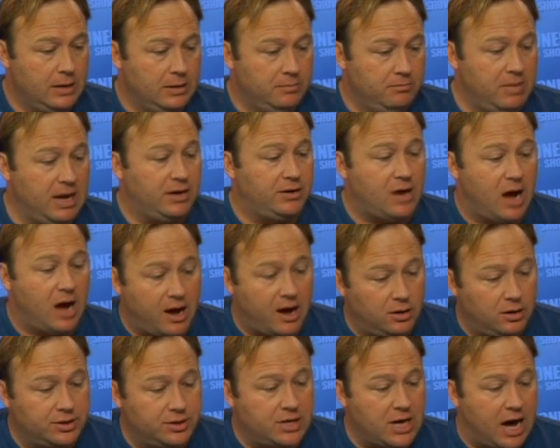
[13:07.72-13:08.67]

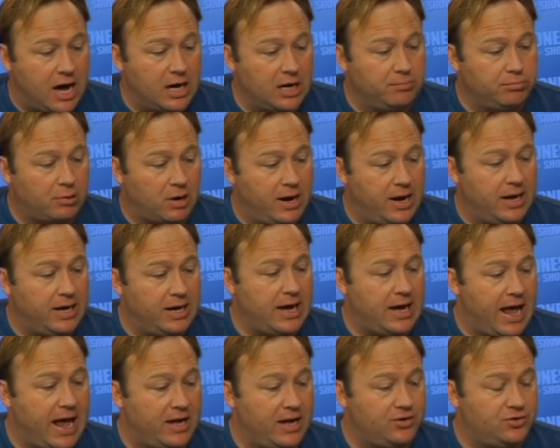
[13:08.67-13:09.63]
McDonald's got a break,
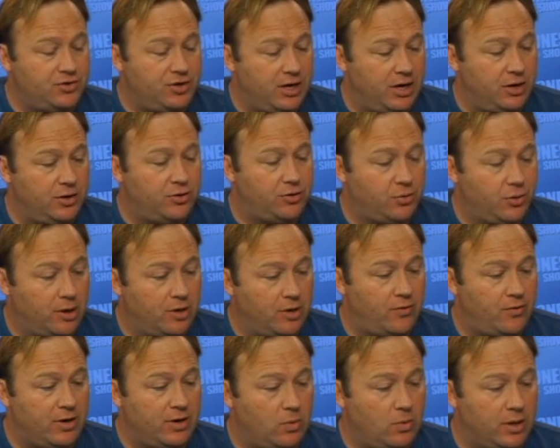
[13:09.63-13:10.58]
as did
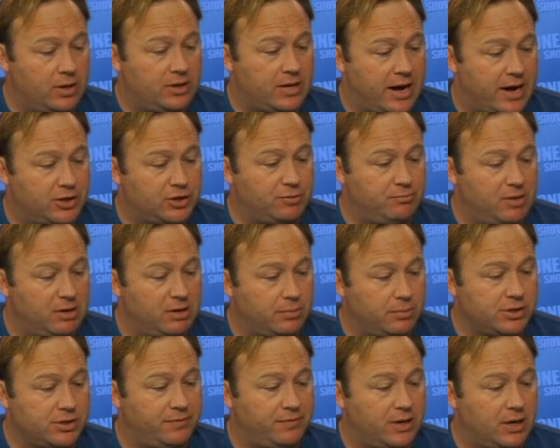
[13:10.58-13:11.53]
351,000
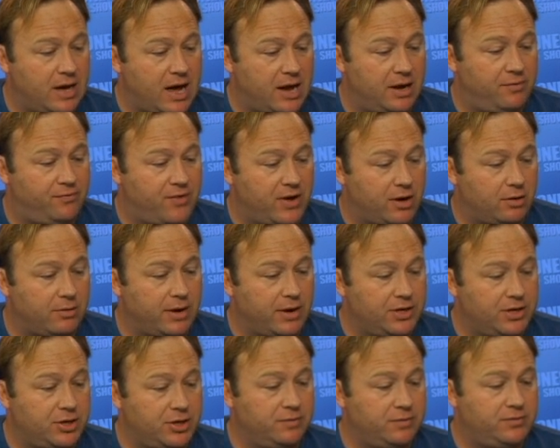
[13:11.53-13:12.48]
members of United
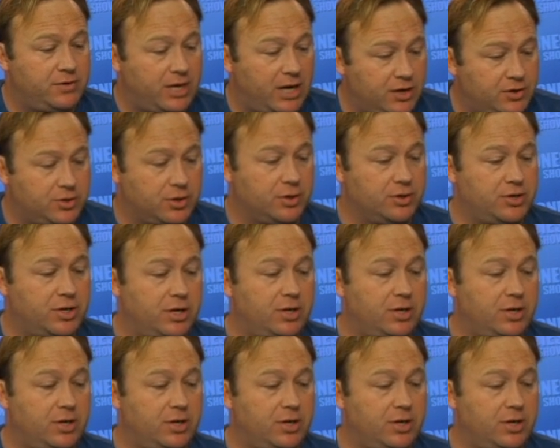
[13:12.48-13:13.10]
Federation of Teachers,